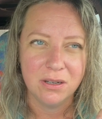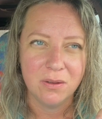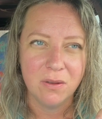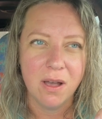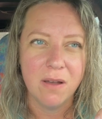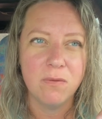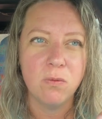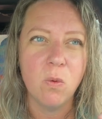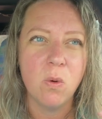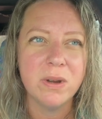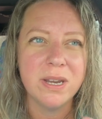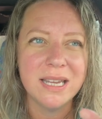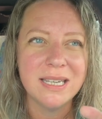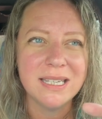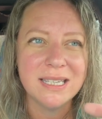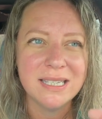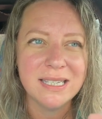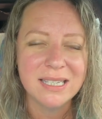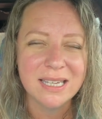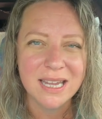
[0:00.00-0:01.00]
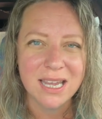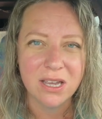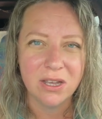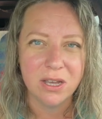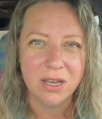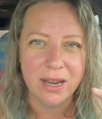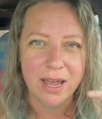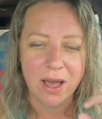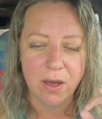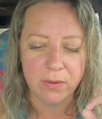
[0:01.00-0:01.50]
of wanting to see a
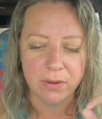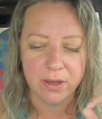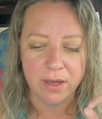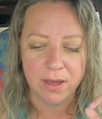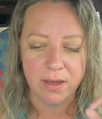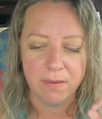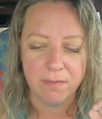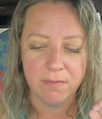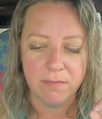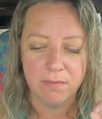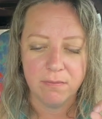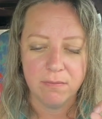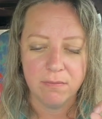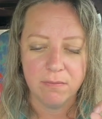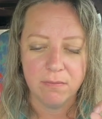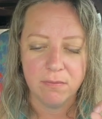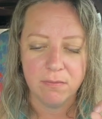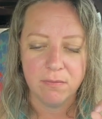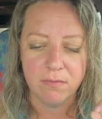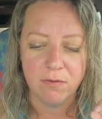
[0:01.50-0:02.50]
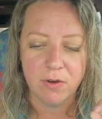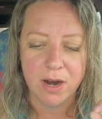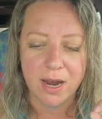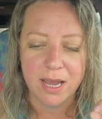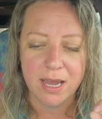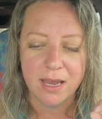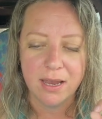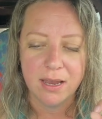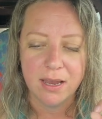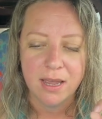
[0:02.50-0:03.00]
good outcome,
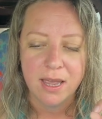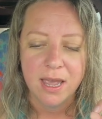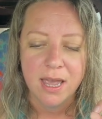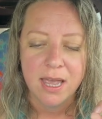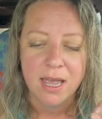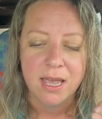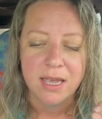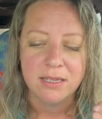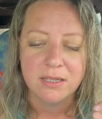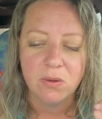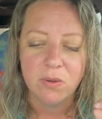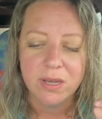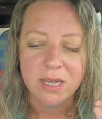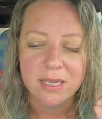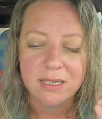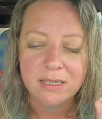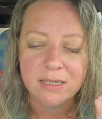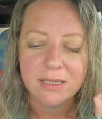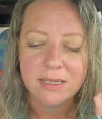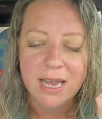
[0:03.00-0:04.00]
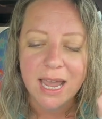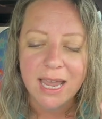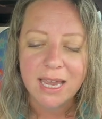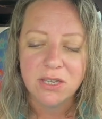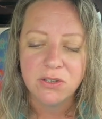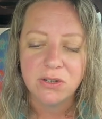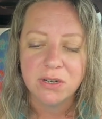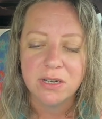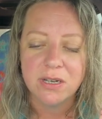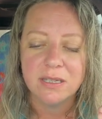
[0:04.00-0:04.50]
right? So it gets
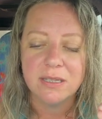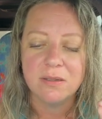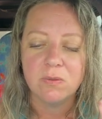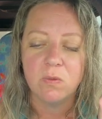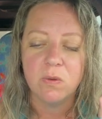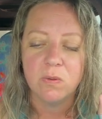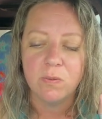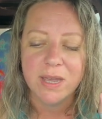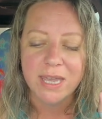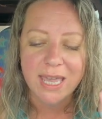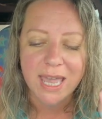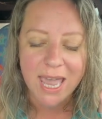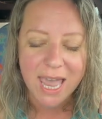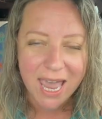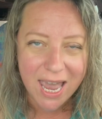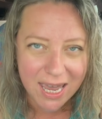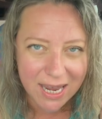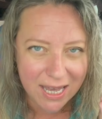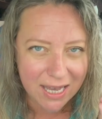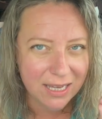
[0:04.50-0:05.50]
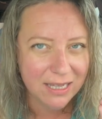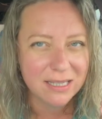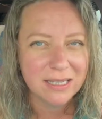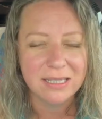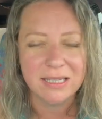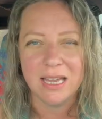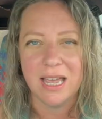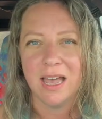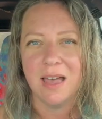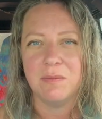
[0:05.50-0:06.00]
dangerous when we can
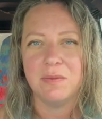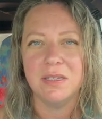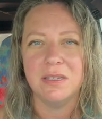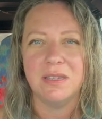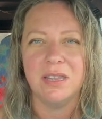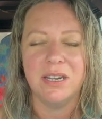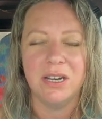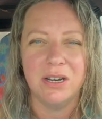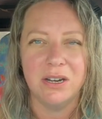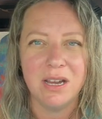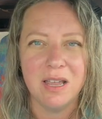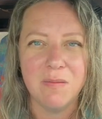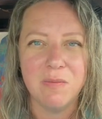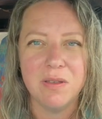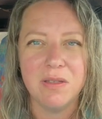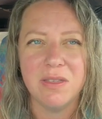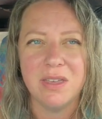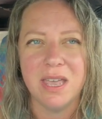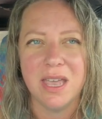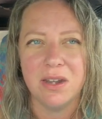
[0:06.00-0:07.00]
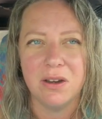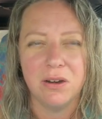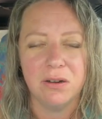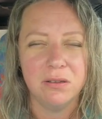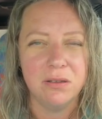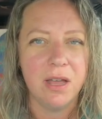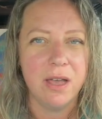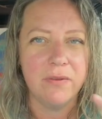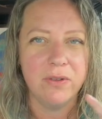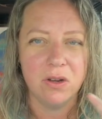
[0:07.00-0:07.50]
accept that our empathy and our
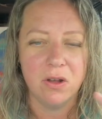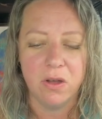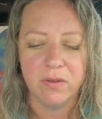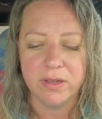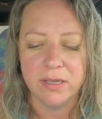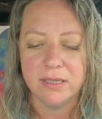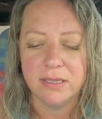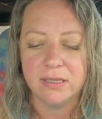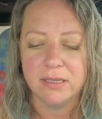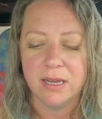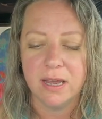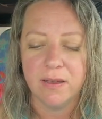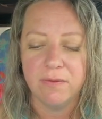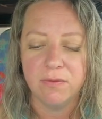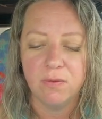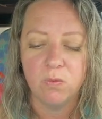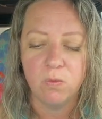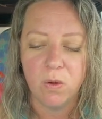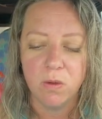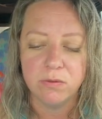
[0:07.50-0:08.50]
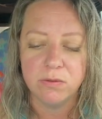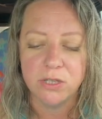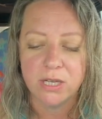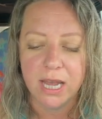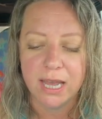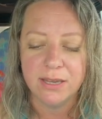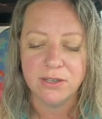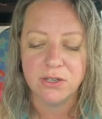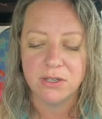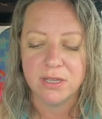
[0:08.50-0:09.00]
love and all this stuff won't
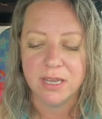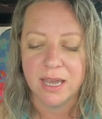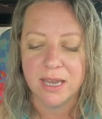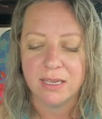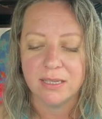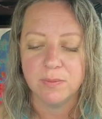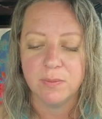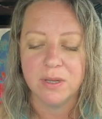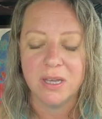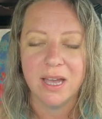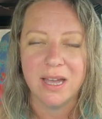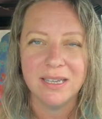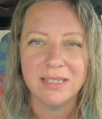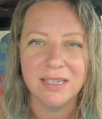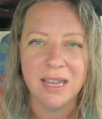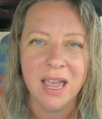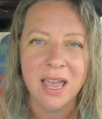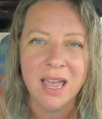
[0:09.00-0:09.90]
change things because